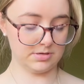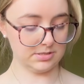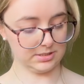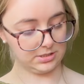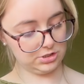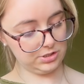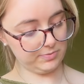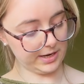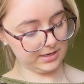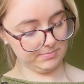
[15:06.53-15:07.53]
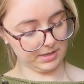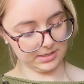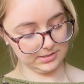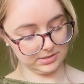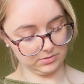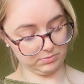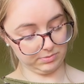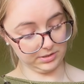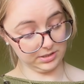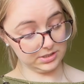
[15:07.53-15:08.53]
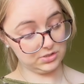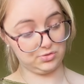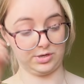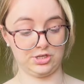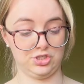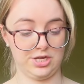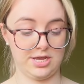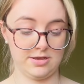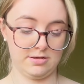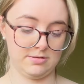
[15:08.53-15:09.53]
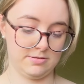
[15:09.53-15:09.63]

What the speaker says: is that she recommends a really stretchy